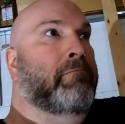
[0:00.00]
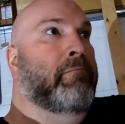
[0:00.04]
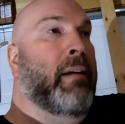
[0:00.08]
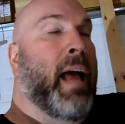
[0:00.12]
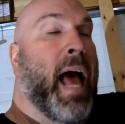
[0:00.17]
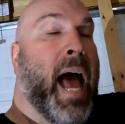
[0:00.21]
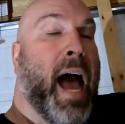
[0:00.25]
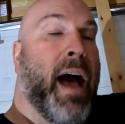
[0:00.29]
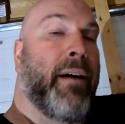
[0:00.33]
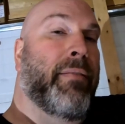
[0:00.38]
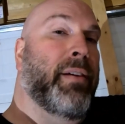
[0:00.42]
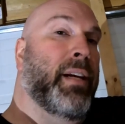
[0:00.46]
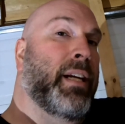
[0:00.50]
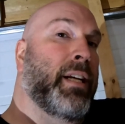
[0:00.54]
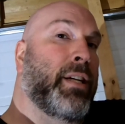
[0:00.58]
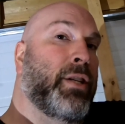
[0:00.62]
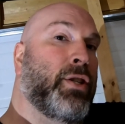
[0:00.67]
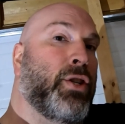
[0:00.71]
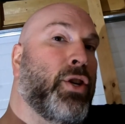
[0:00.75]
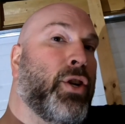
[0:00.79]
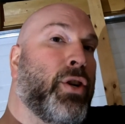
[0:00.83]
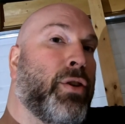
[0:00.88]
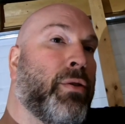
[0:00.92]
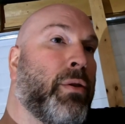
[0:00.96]
half an
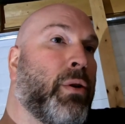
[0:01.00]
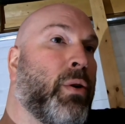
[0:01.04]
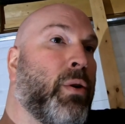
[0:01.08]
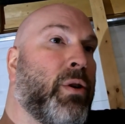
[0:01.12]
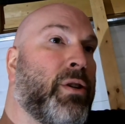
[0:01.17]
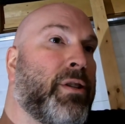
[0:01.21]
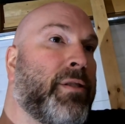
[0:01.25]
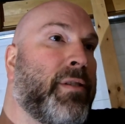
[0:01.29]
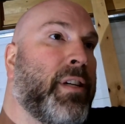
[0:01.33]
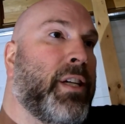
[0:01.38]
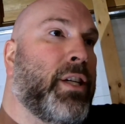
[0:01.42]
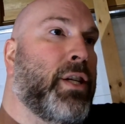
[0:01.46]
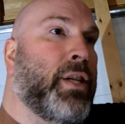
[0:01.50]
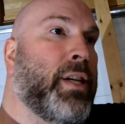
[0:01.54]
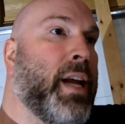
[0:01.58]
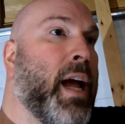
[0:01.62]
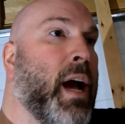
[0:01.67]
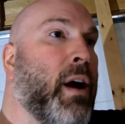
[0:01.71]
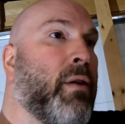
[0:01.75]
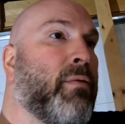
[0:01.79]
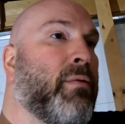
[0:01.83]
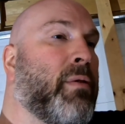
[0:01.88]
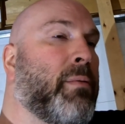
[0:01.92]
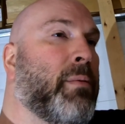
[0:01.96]
inch, 3/4 of an inch
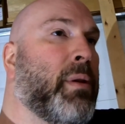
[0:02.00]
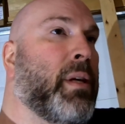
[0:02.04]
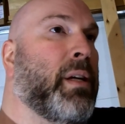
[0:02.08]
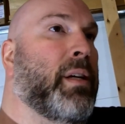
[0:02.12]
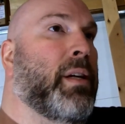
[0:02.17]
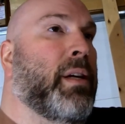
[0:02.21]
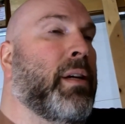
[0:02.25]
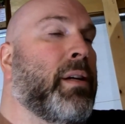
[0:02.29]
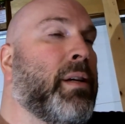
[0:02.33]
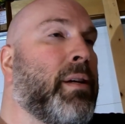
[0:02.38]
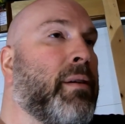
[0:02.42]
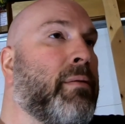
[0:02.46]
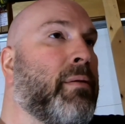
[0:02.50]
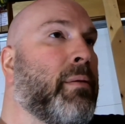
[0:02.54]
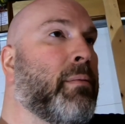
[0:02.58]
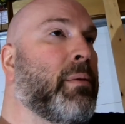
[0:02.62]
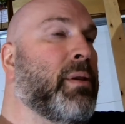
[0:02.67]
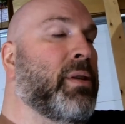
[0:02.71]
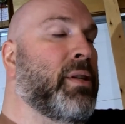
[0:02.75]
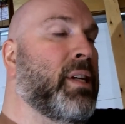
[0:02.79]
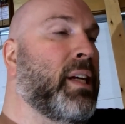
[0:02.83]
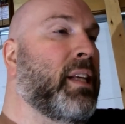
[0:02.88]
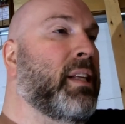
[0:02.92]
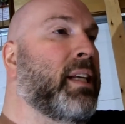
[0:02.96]
down from the
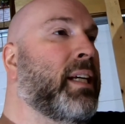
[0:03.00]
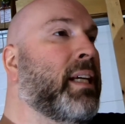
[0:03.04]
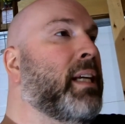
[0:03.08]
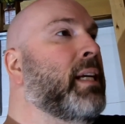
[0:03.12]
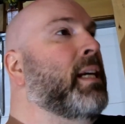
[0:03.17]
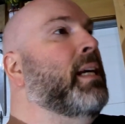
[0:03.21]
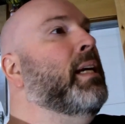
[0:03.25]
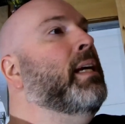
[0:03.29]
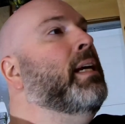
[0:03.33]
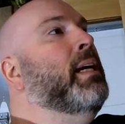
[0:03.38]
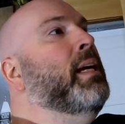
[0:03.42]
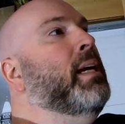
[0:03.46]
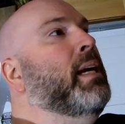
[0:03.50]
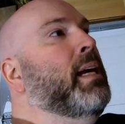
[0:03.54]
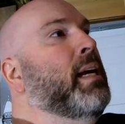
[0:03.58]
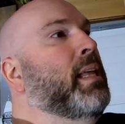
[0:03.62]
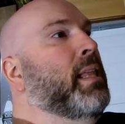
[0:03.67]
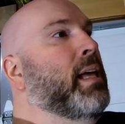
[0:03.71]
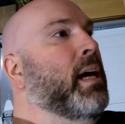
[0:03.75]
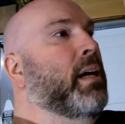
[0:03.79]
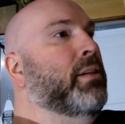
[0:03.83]
ceiling. Now